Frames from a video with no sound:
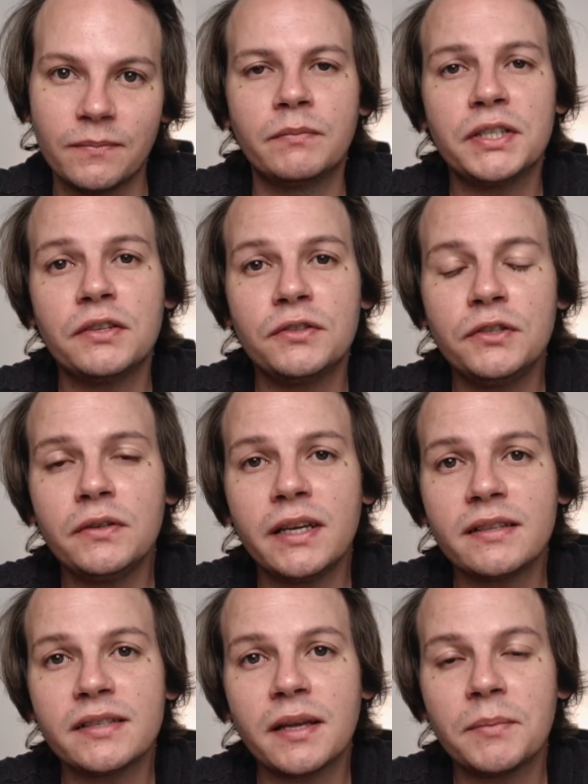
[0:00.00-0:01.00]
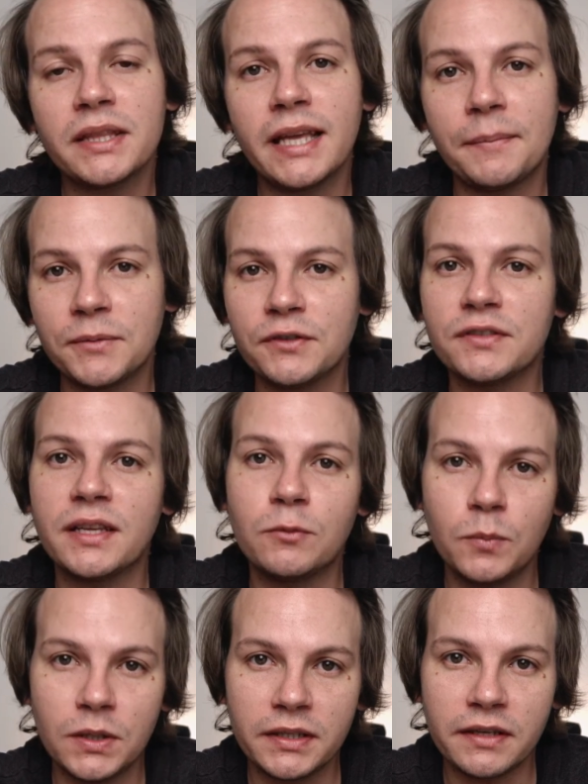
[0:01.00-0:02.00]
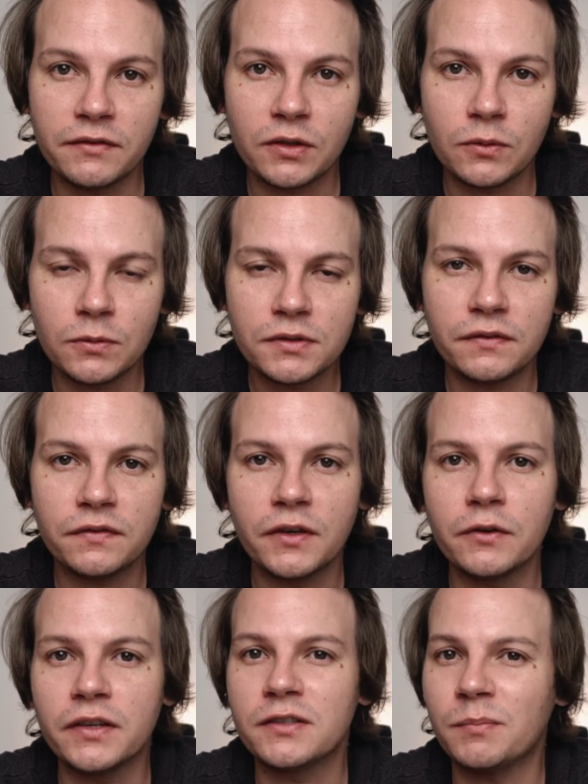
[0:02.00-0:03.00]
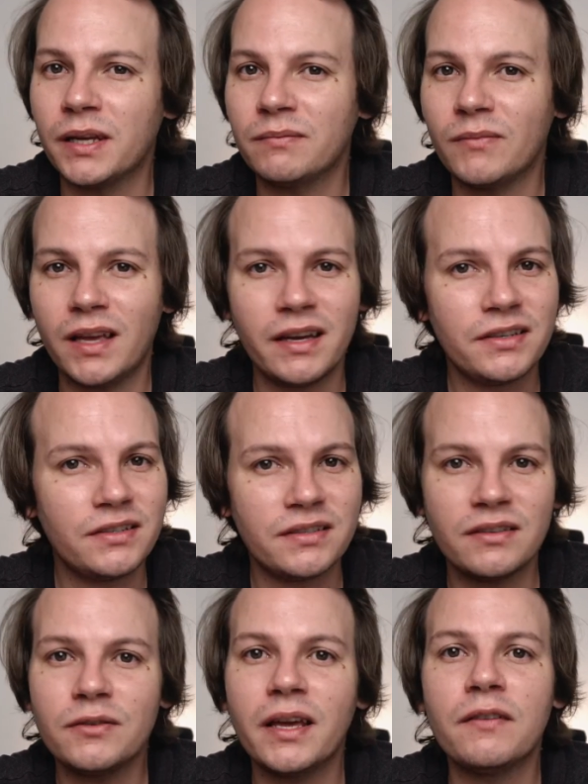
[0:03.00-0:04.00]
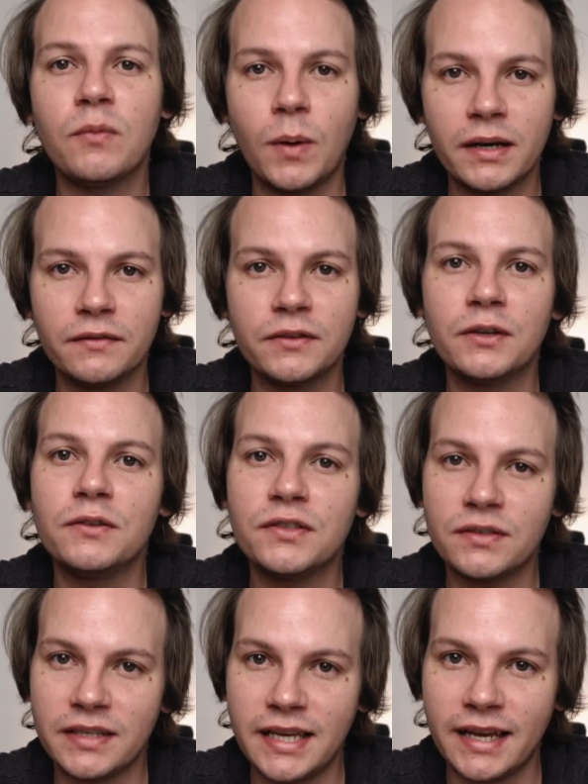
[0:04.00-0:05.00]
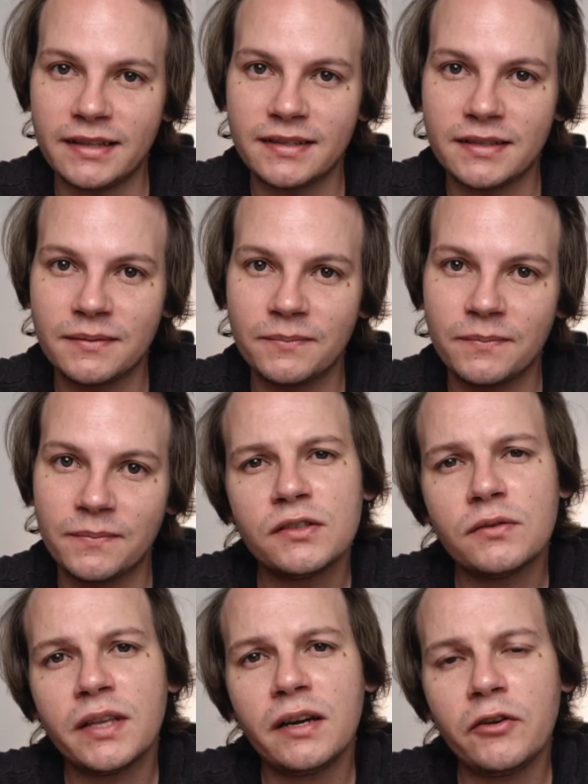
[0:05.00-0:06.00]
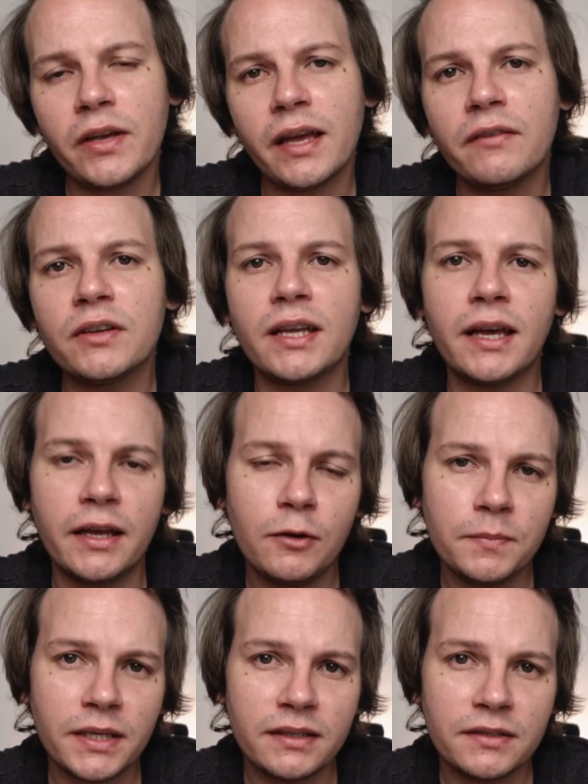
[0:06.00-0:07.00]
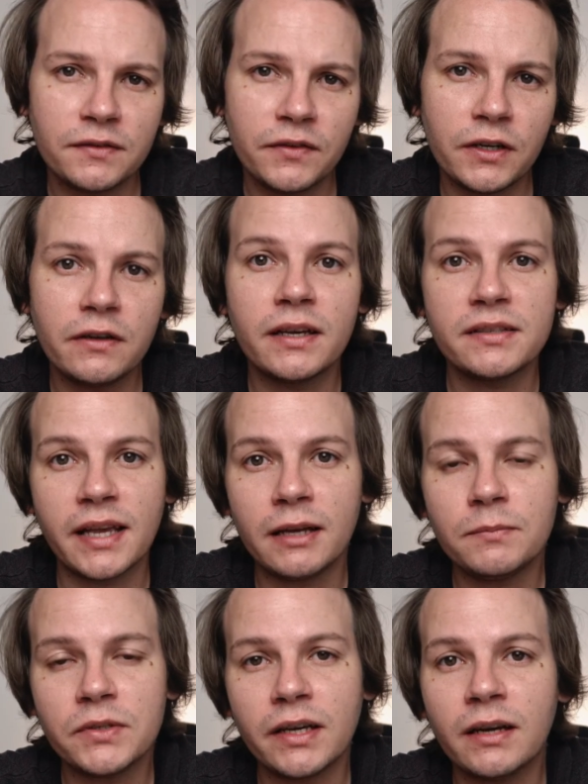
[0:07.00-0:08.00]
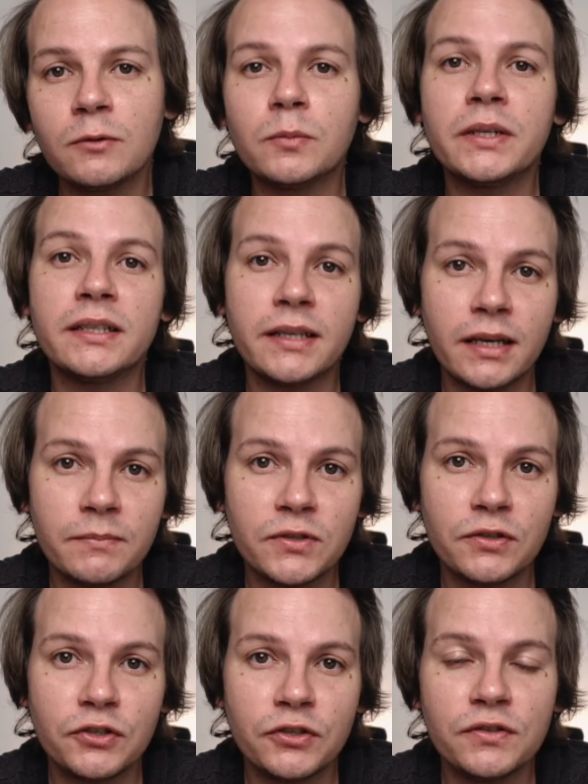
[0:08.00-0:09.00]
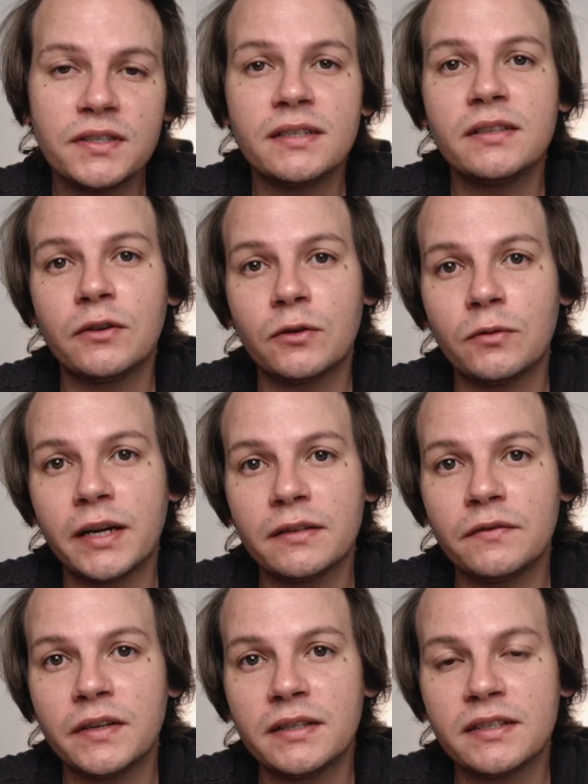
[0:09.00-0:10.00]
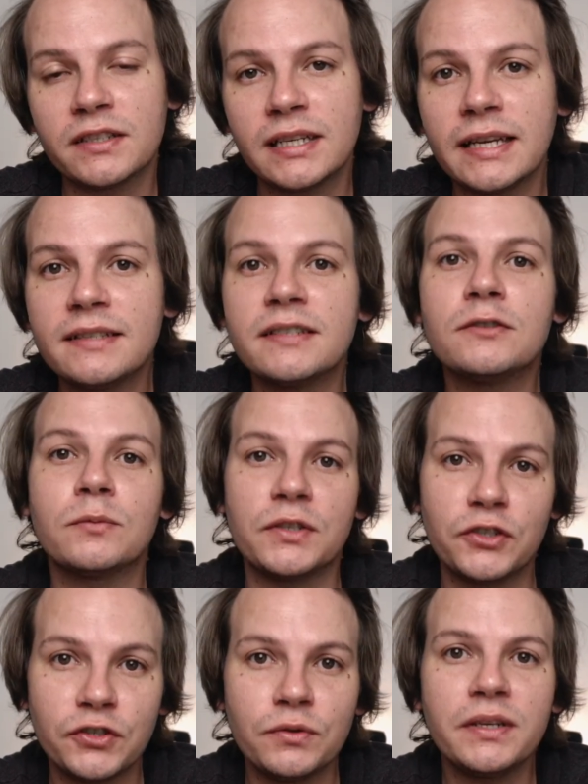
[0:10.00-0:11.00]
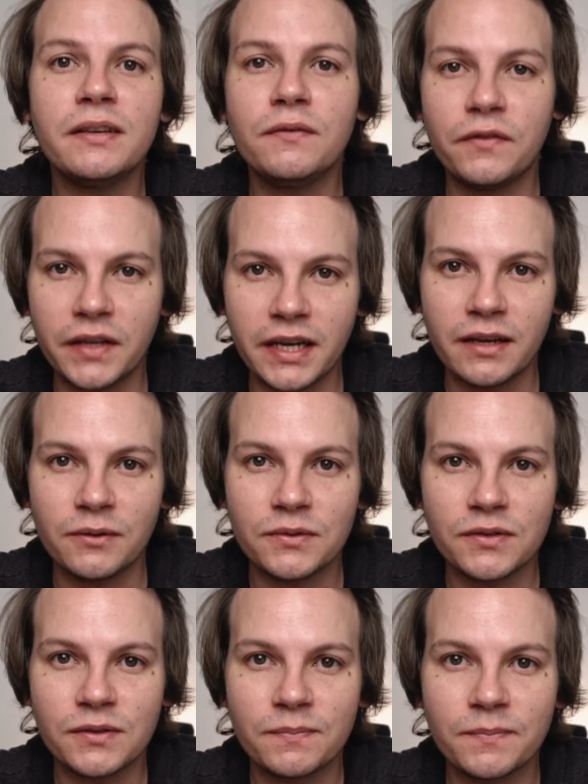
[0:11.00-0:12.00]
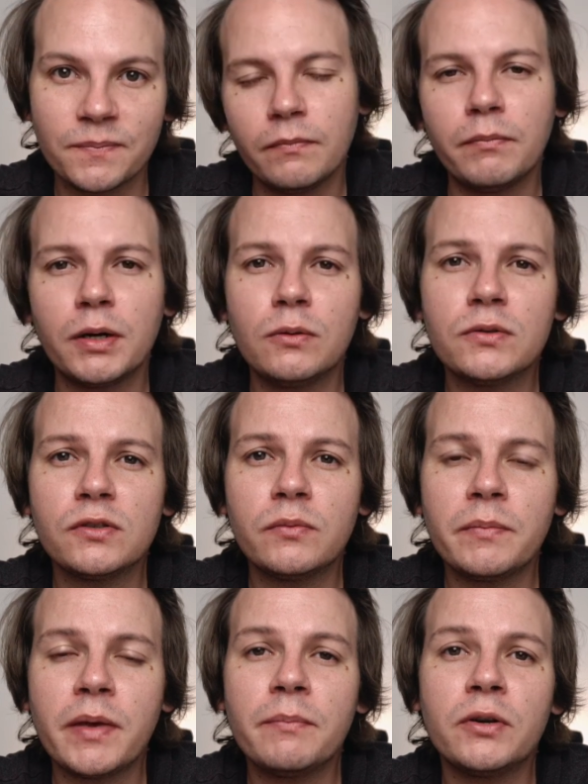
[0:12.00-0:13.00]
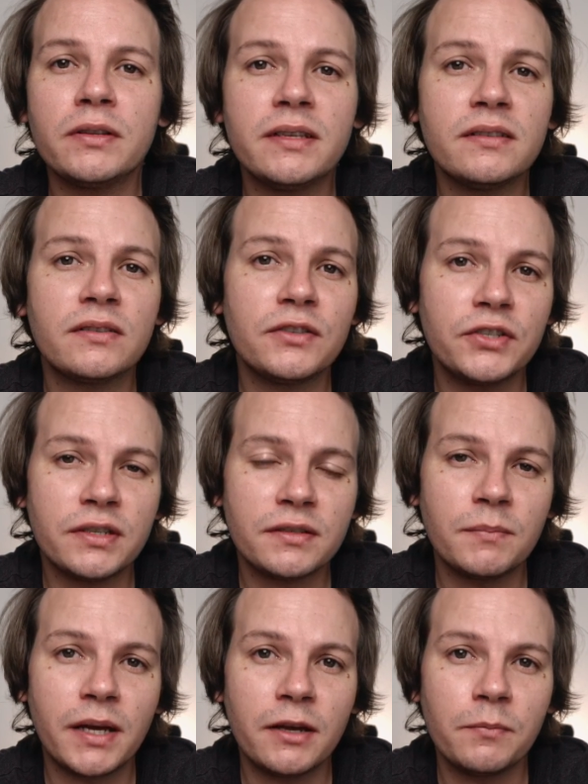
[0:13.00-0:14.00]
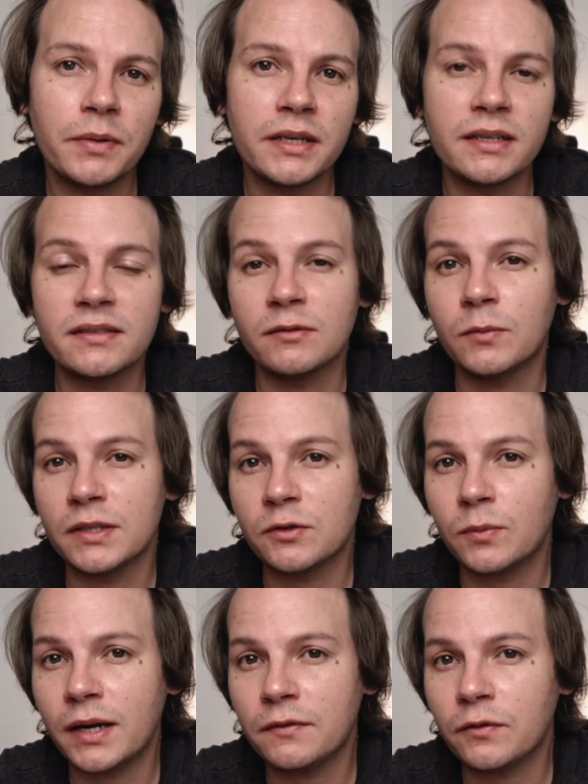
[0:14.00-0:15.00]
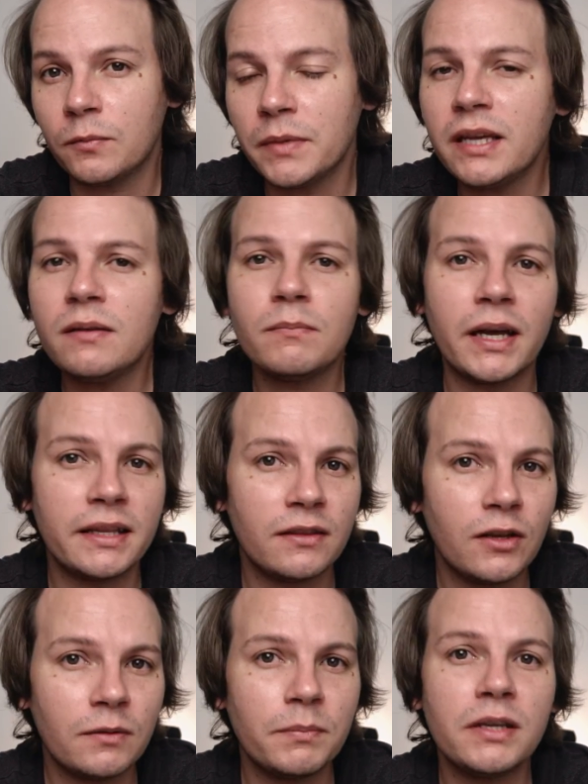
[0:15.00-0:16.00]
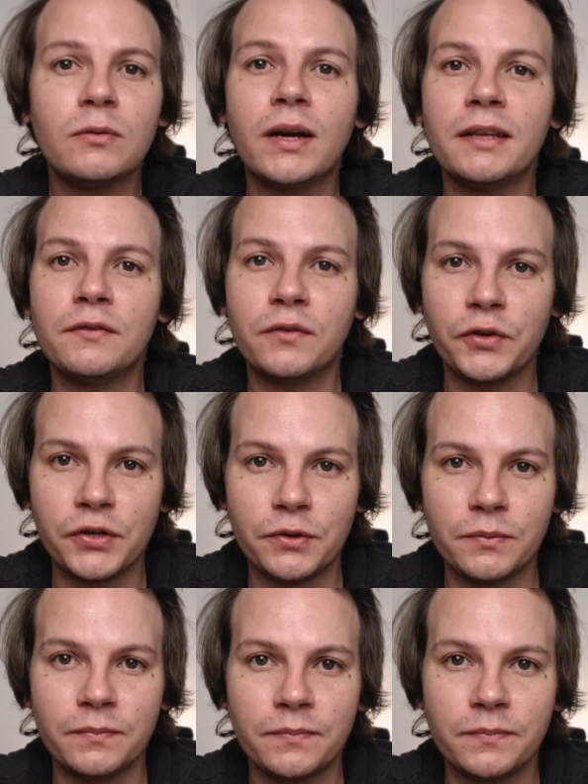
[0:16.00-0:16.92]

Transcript: But you do get some adapters that will give you autofocus, but I just don't have one of those yet. So there you have it. I hope that this video has helped you out when it comes to choosing the correct vintage lenses when shooting videos. But also remember, these are just my opinions and what's right for me might not be right for you.